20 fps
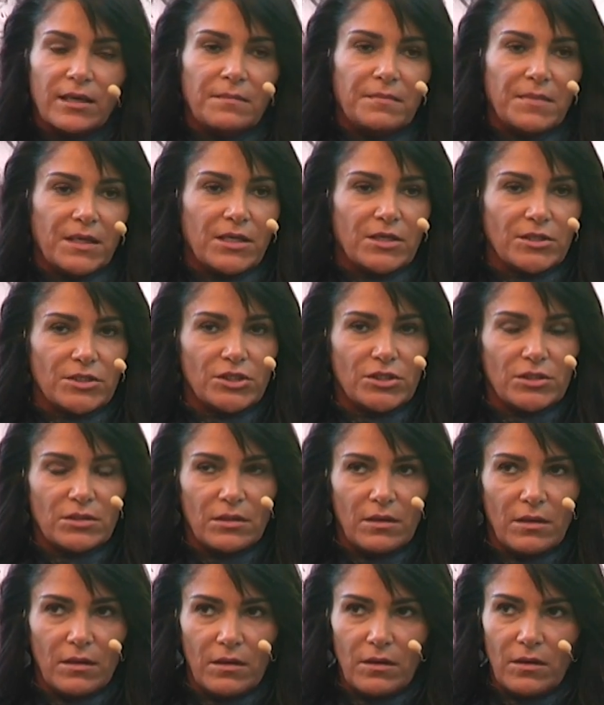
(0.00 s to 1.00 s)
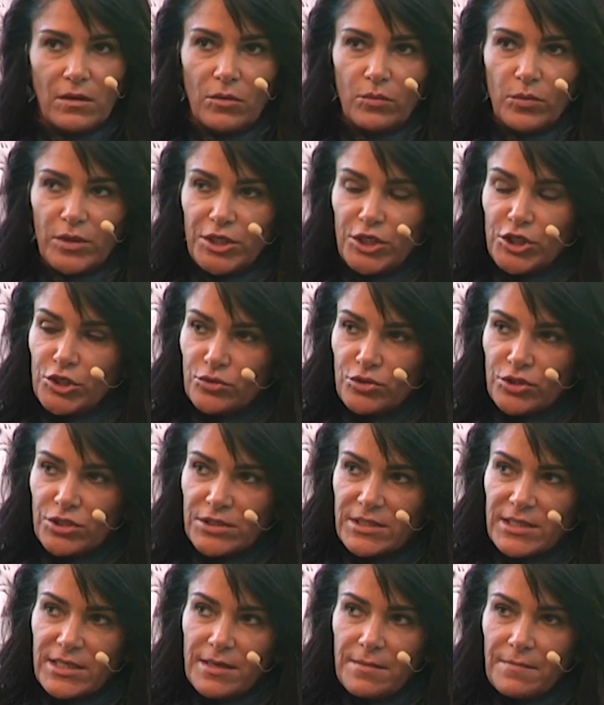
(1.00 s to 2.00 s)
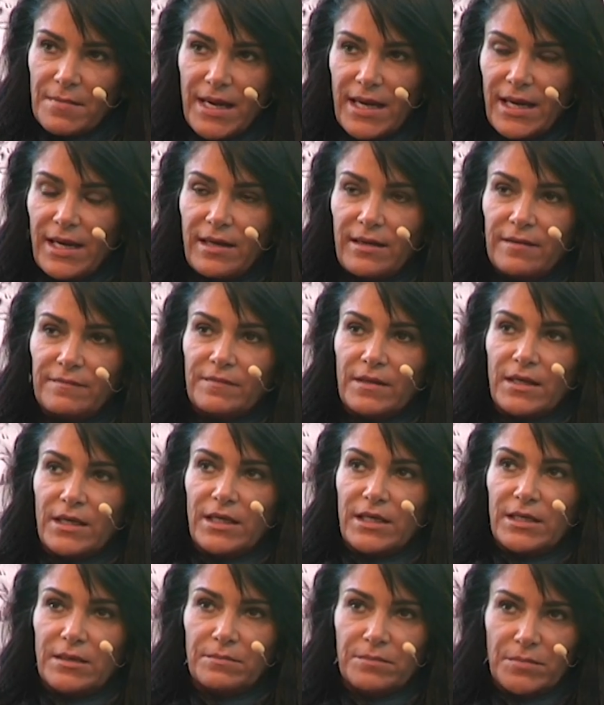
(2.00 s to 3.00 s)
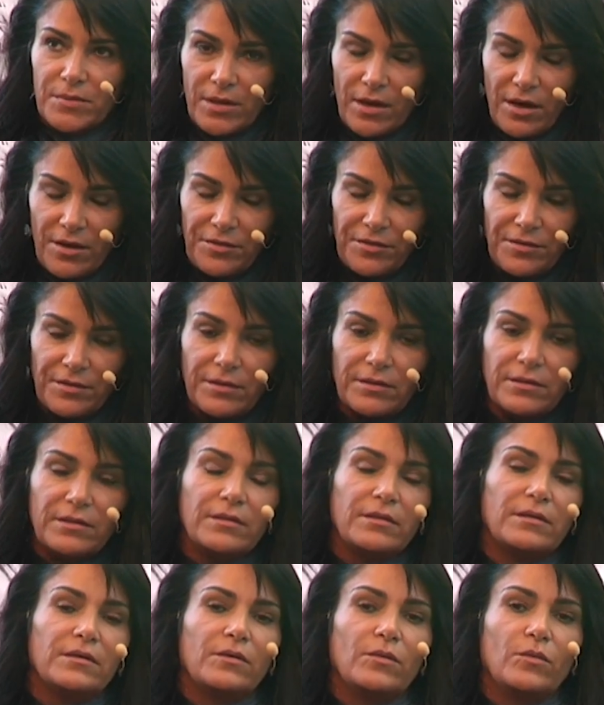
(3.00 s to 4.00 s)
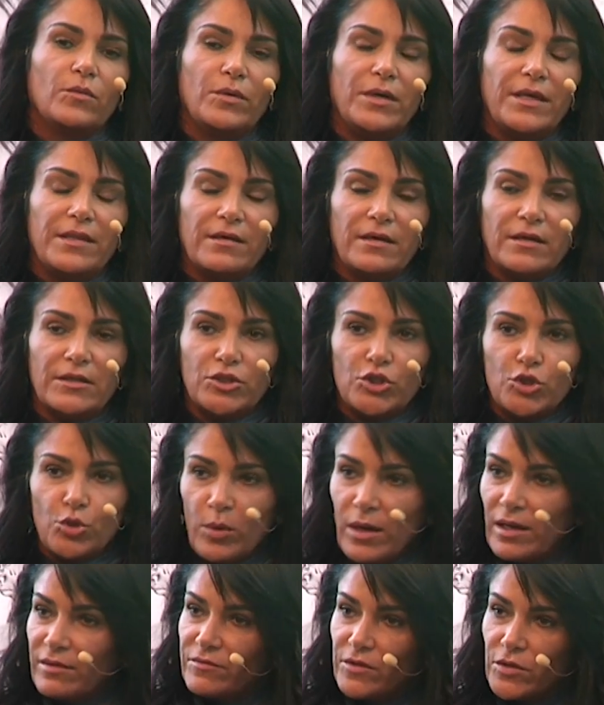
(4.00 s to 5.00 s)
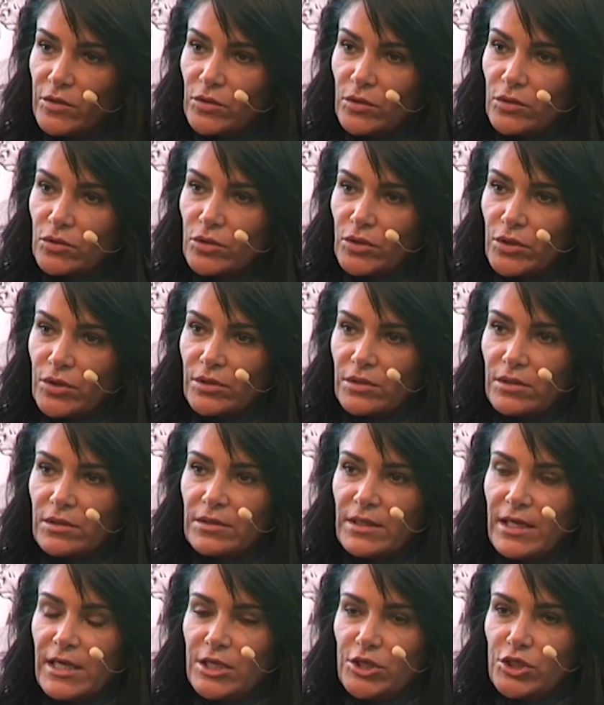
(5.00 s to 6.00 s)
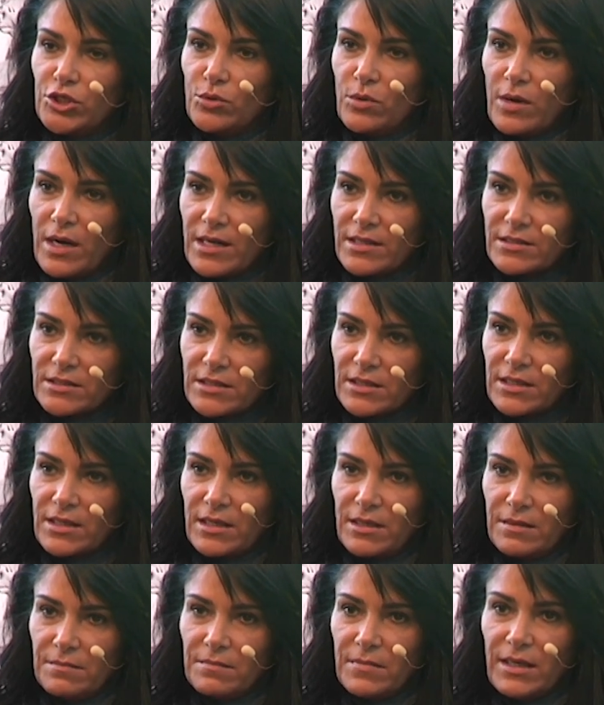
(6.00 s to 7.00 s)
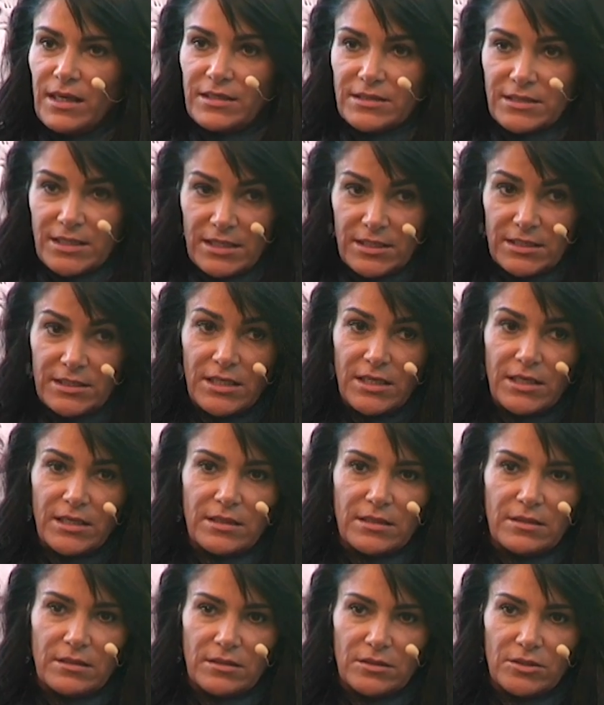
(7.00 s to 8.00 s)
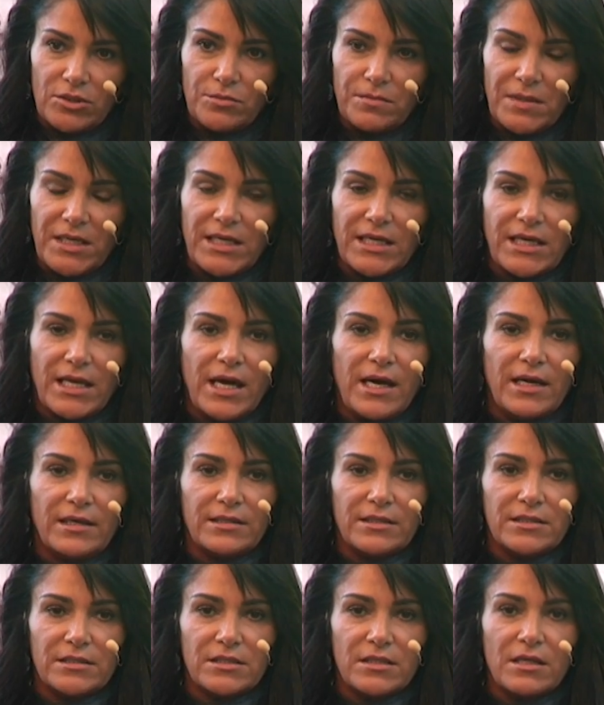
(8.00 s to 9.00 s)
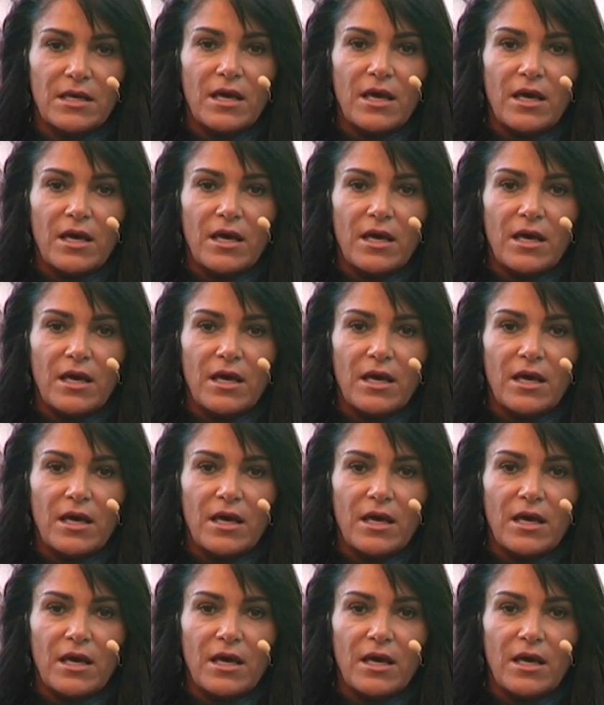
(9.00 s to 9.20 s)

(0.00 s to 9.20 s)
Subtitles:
Because when you see a man in a brothel with a 12-year-old girl and you ask him, as I did to many clients,